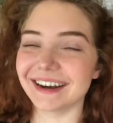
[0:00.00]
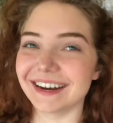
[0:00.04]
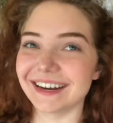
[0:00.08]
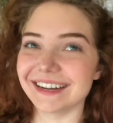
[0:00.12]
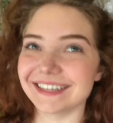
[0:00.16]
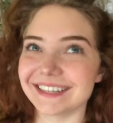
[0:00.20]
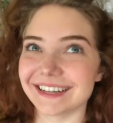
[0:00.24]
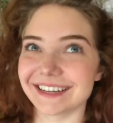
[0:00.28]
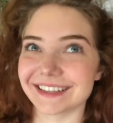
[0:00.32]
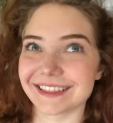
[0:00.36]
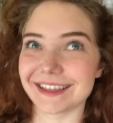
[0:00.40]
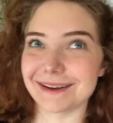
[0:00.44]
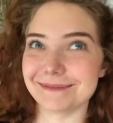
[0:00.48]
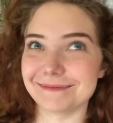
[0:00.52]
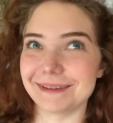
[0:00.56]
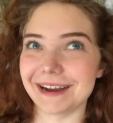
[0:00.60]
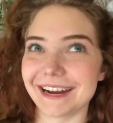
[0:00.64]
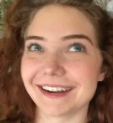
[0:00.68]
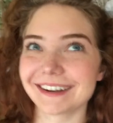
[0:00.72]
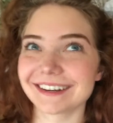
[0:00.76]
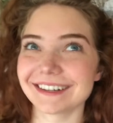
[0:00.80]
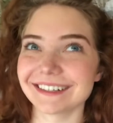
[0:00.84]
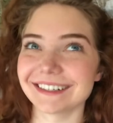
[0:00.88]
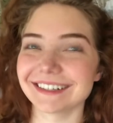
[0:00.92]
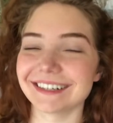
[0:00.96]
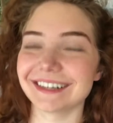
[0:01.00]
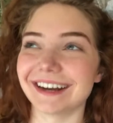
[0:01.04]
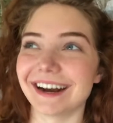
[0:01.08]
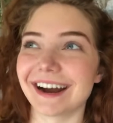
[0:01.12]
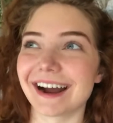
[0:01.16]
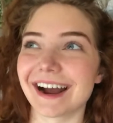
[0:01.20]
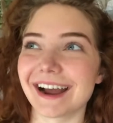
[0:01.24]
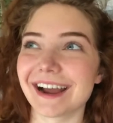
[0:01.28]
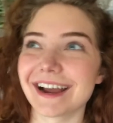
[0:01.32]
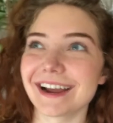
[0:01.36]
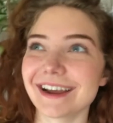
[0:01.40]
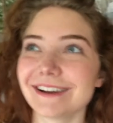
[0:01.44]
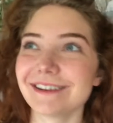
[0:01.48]
I take that back.
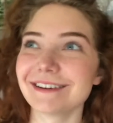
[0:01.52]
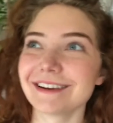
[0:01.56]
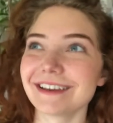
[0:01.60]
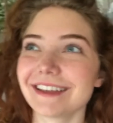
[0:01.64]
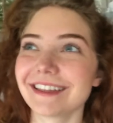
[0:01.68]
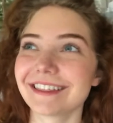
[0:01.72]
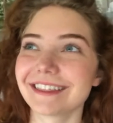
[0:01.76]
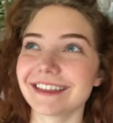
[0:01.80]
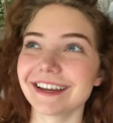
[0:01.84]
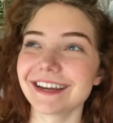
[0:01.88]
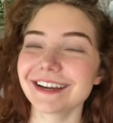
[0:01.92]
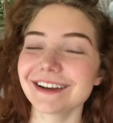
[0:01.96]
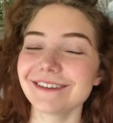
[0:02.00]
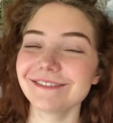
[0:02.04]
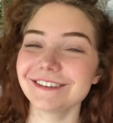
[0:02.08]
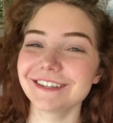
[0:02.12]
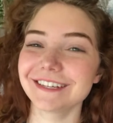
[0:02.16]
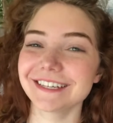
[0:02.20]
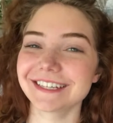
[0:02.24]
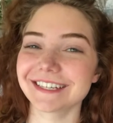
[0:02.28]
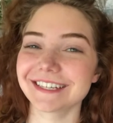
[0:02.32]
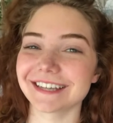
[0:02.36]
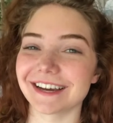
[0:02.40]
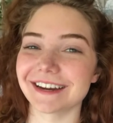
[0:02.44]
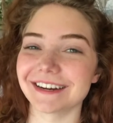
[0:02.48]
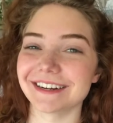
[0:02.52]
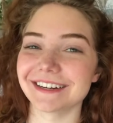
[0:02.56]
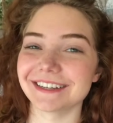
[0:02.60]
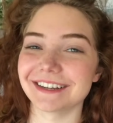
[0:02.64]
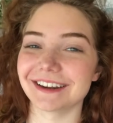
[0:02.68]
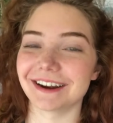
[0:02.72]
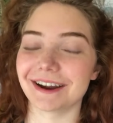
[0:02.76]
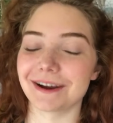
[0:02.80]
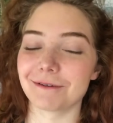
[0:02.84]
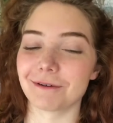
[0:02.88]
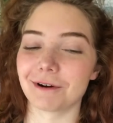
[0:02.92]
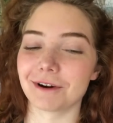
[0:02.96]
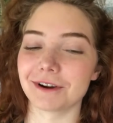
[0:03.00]
I think I've decided
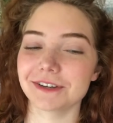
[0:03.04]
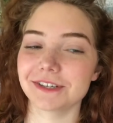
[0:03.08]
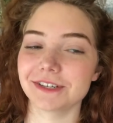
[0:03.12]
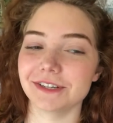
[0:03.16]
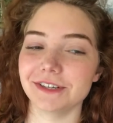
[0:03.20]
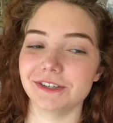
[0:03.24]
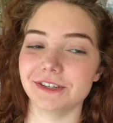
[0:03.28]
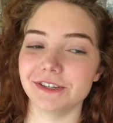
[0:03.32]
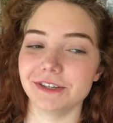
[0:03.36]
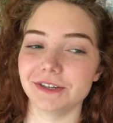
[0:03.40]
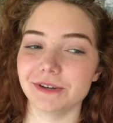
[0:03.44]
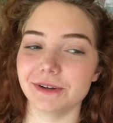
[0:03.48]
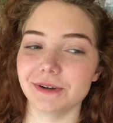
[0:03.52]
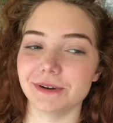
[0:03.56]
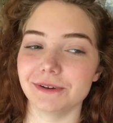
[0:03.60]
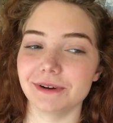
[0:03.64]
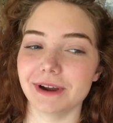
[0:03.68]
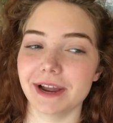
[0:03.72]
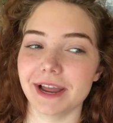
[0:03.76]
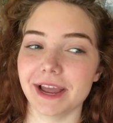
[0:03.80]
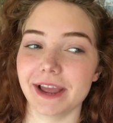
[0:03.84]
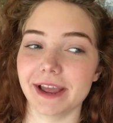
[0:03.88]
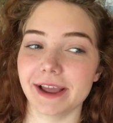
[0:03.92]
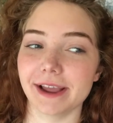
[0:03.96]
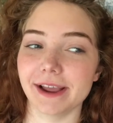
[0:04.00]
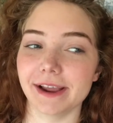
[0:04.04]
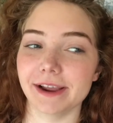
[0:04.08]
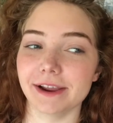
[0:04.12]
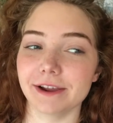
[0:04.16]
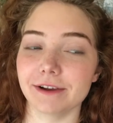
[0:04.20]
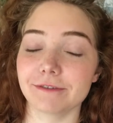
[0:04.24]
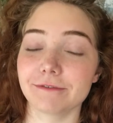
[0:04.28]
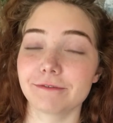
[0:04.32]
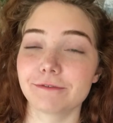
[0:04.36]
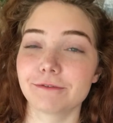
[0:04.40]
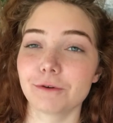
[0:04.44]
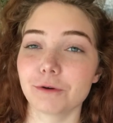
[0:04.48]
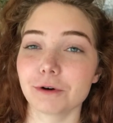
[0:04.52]
I want to do a
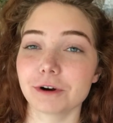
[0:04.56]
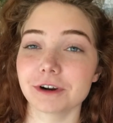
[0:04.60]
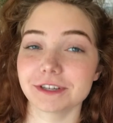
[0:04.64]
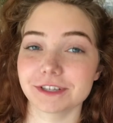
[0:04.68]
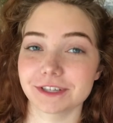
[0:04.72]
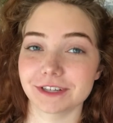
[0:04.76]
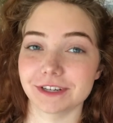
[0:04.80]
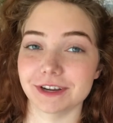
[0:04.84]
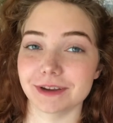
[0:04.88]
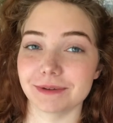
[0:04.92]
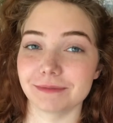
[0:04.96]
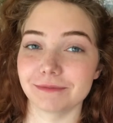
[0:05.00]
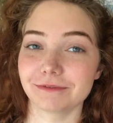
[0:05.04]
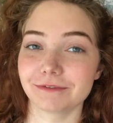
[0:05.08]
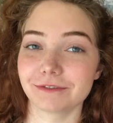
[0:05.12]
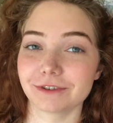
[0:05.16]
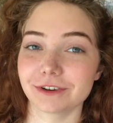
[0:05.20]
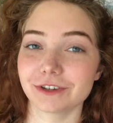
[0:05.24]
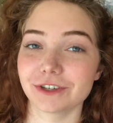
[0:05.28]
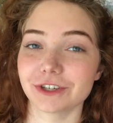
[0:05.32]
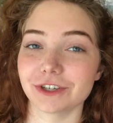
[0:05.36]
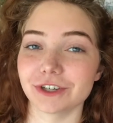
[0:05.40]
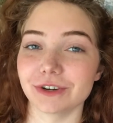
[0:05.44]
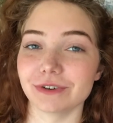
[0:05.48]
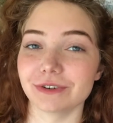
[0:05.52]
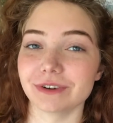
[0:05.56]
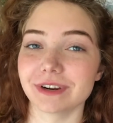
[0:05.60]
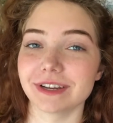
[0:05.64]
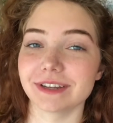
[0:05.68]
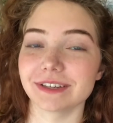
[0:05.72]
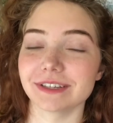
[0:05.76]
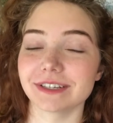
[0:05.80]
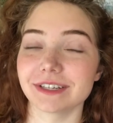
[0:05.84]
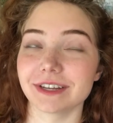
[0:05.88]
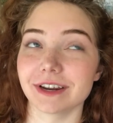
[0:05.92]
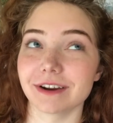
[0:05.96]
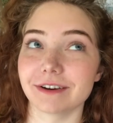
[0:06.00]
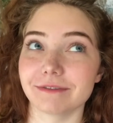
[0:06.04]
forest nymph shoot
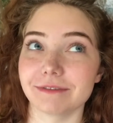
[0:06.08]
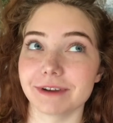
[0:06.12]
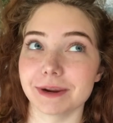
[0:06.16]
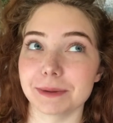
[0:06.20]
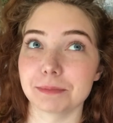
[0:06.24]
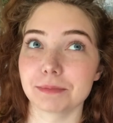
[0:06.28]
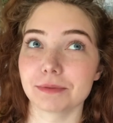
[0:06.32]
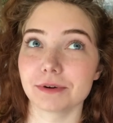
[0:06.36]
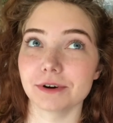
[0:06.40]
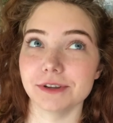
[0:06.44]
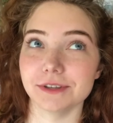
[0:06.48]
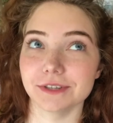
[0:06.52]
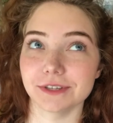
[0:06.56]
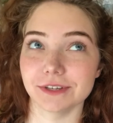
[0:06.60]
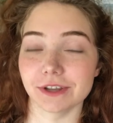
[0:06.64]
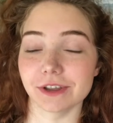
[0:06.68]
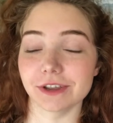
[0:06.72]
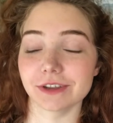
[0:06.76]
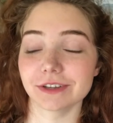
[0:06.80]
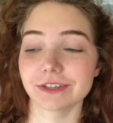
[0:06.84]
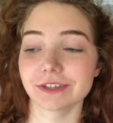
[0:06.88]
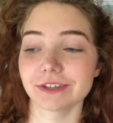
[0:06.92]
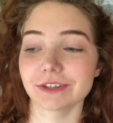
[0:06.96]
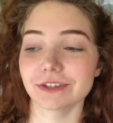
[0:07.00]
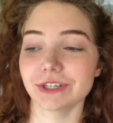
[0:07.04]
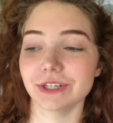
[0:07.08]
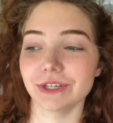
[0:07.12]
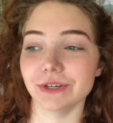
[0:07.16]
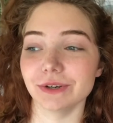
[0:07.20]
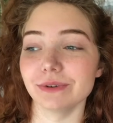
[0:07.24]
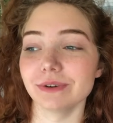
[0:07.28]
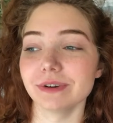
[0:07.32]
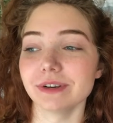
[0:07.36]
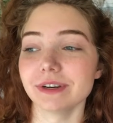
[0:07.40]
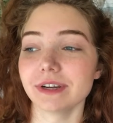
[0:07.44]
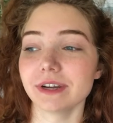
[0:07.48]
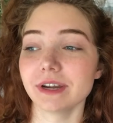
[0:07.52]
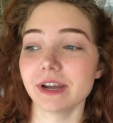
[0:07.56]
instead of a princess
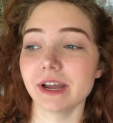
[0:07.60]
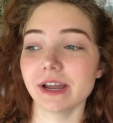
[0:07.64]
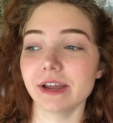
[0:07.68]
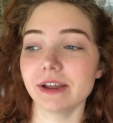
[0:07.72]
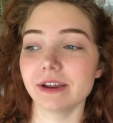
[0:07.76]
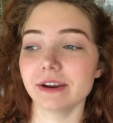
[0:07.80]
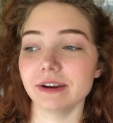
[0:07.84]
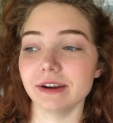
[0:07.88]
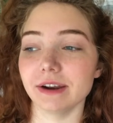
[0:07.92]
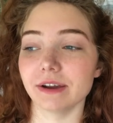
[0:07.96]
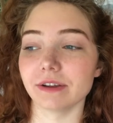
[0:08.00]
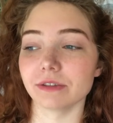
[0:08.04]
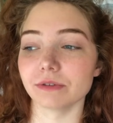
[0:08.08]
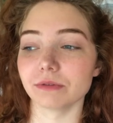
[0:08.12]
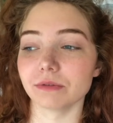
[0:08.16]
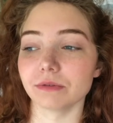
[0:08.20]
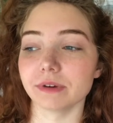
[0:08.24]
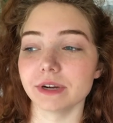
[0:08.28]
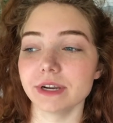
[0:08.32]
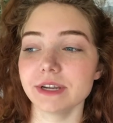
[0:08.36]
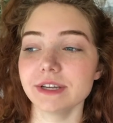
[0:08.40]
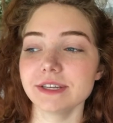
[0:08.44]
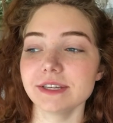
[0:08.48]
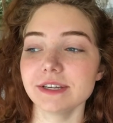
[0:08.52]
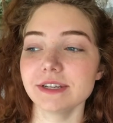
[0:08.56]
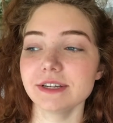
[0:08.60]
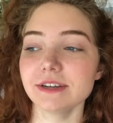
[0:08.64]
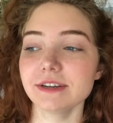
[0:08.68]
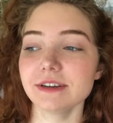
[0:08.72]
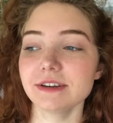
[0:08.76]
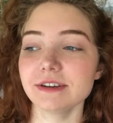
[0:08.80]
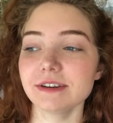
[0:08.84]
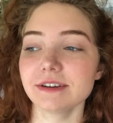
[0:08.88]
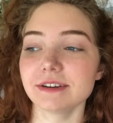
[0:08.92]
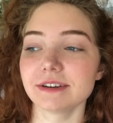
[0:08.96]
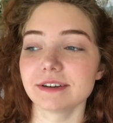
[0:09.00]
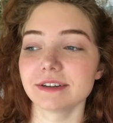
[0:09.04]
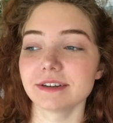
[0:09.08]
shoot. Now the
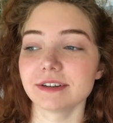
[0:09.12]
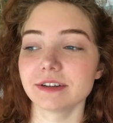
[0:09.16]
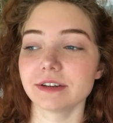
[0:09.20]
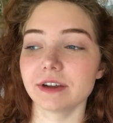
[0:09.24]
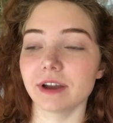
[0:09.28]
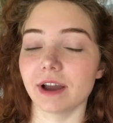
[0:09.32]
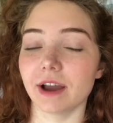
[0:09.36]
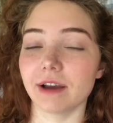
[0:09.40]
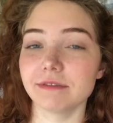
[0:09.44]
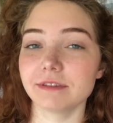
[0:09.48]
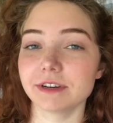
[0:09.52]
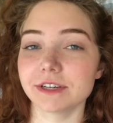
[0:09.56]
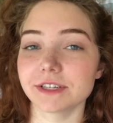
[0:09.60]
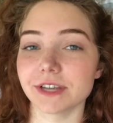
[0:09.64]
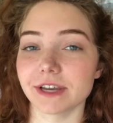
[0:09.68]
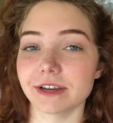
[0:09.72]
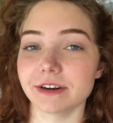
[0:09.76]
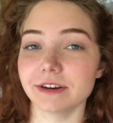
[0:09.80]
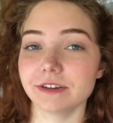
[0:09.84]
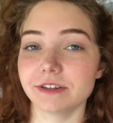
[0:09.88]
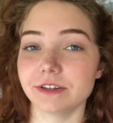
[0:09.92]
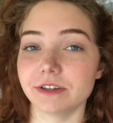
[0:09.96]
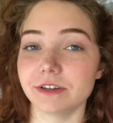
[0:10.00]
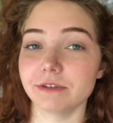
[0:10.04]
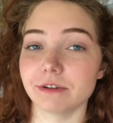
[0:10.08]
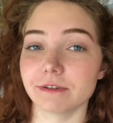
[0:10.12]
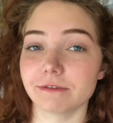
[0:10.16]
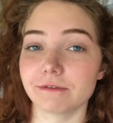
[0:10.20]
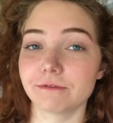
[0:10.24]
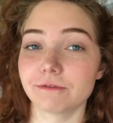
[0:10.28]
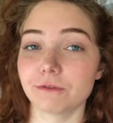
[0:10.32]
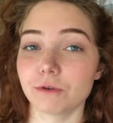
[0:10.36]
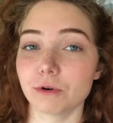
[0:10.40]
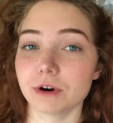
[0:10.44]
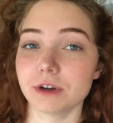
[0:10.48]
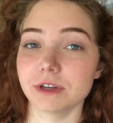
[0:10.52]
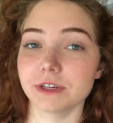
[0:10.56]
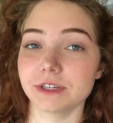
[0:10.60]
reason I've decided to do a
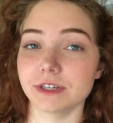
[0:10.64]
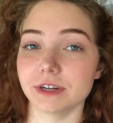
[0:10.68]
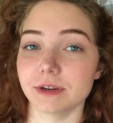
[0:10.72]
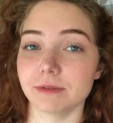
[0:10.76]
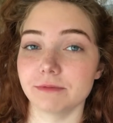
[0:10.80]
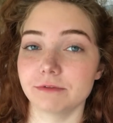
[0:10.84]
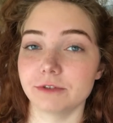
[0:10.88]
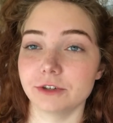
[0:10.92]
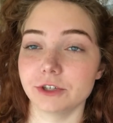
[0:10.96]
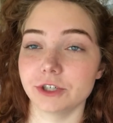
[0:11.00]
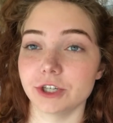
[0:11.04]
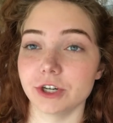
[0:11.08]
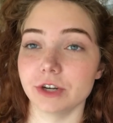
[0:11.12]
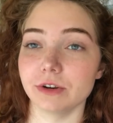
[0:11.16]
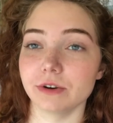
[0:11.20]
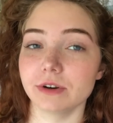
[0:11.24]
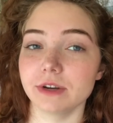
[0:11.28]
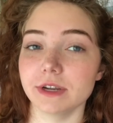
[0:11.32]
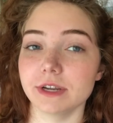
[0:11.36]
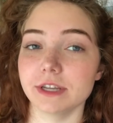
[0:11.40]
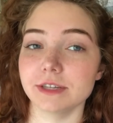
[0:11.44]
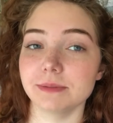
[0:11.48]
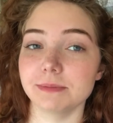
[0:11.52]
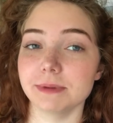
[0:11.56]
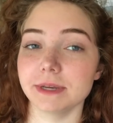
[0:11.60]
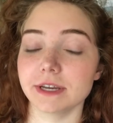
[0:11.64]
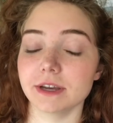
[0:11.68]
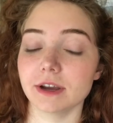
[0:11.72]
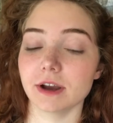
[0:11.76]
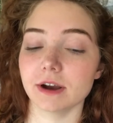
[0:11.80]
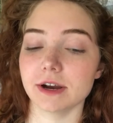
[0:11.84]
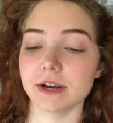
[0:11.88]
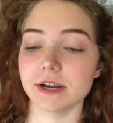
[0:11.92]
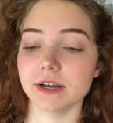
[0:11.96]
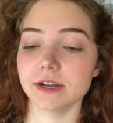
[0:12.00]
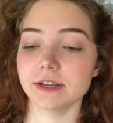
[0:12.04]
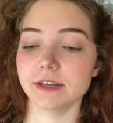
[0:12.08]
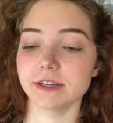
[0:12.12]
forest nymph shoot is
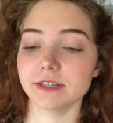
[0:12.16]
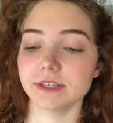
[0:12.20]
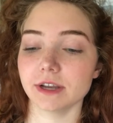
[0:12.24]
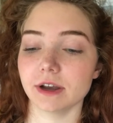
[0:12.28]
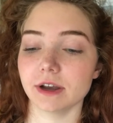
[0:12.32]
because